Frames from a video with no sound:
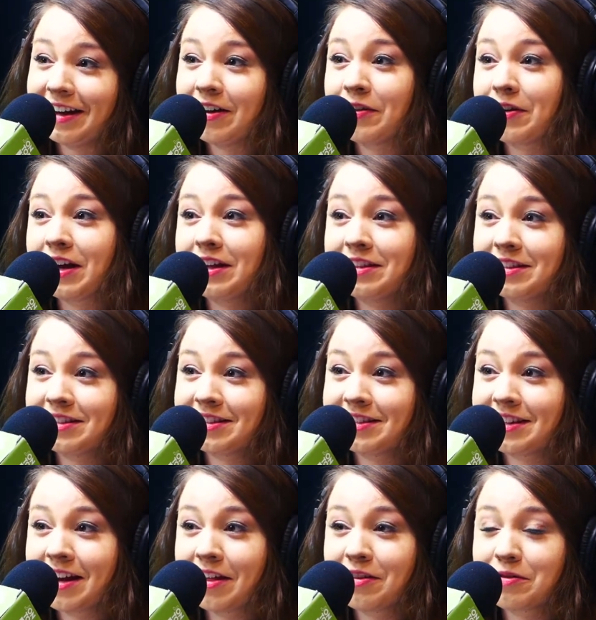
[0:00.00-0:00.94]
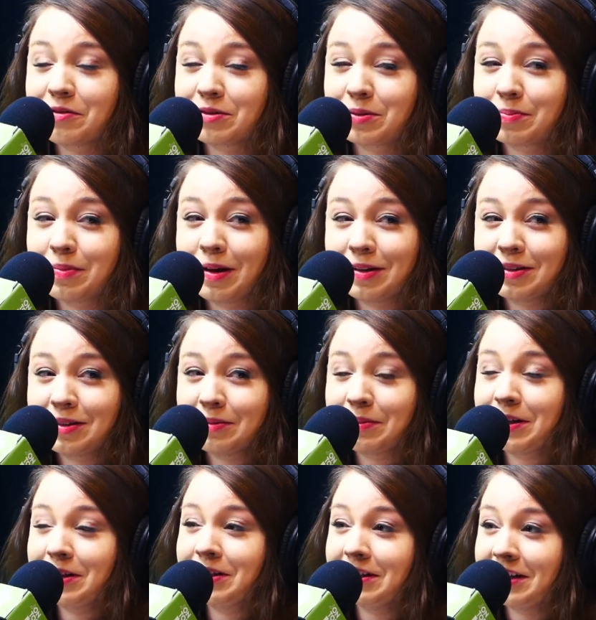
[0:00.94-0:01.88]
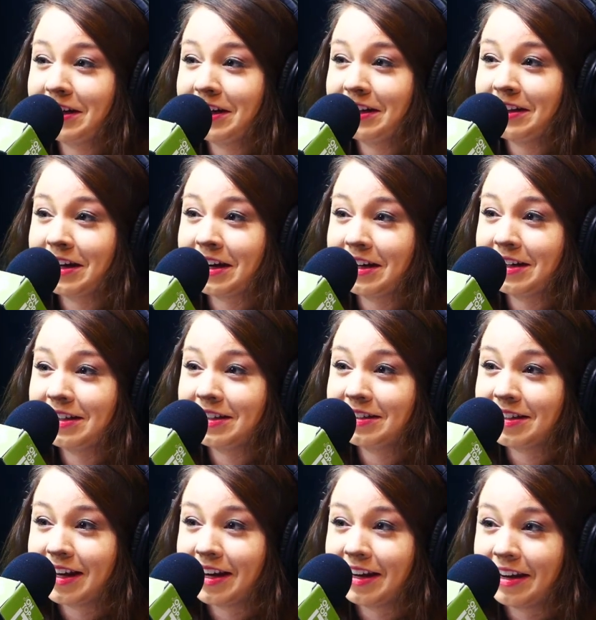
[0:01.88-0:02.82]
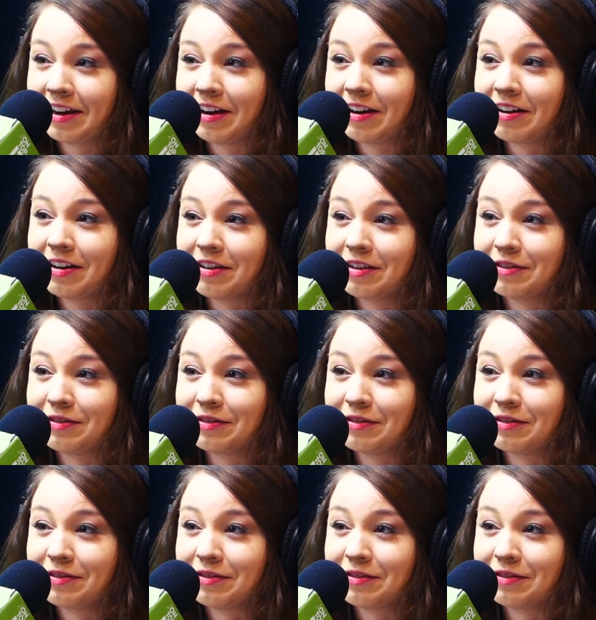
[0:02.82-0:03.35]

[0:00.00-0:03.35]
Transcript: okay, this is another responsibility that I need to take care of.